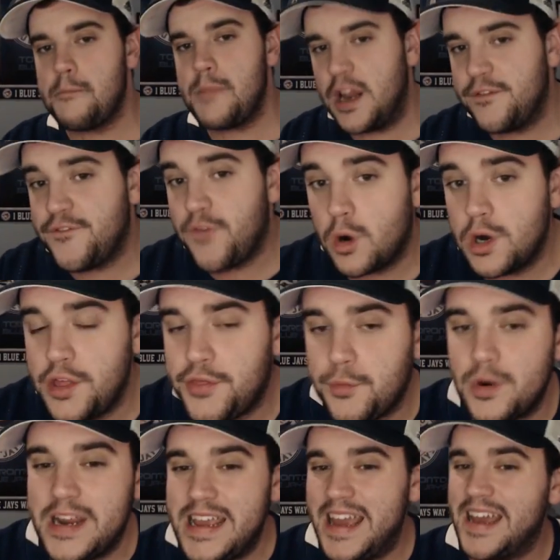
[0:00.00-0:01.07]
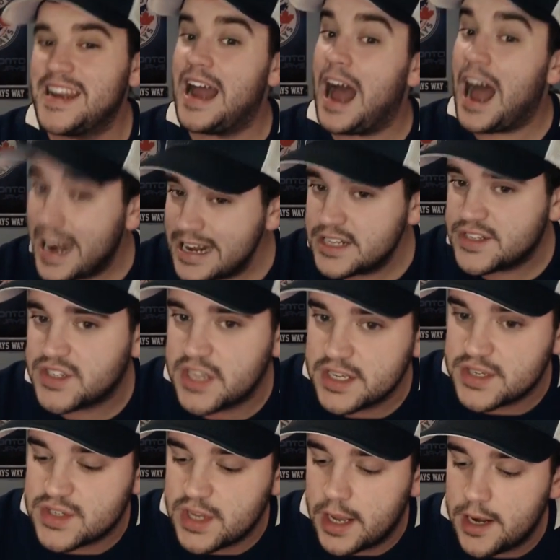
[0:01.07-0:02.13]
minute forty-three in
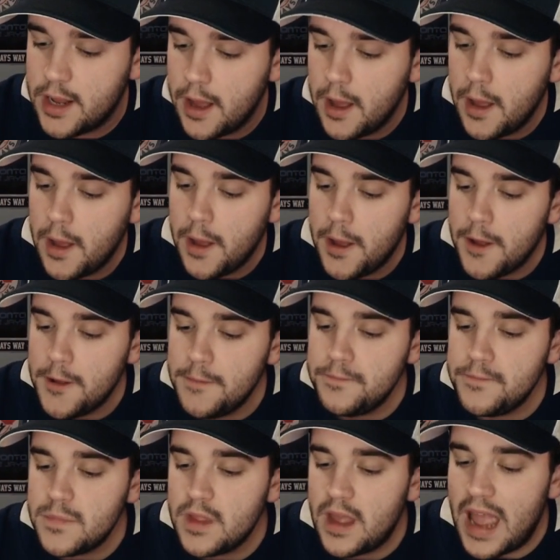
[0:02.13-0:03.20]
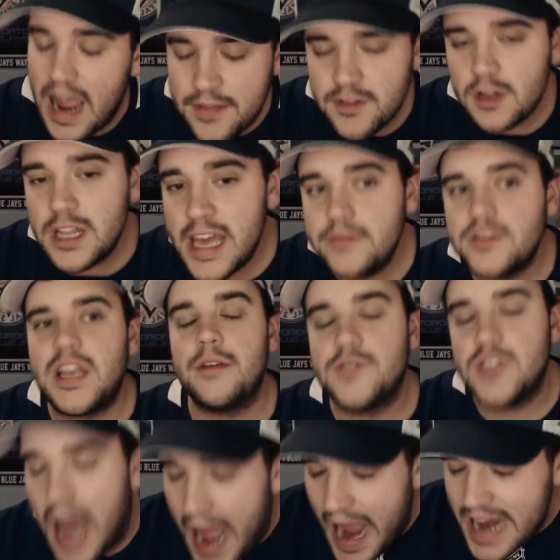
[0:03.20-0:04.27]
unassisted. And the Leafs have
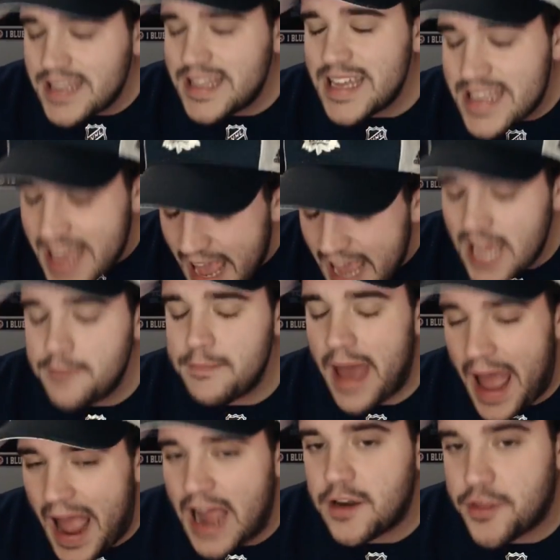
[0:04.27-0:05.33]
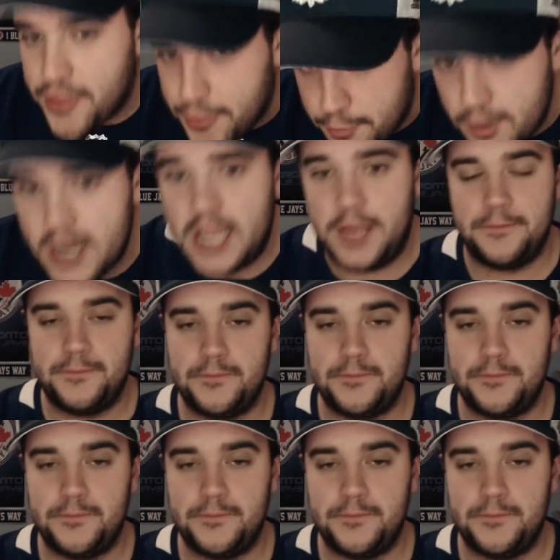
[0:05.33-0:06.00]
tied the game at three.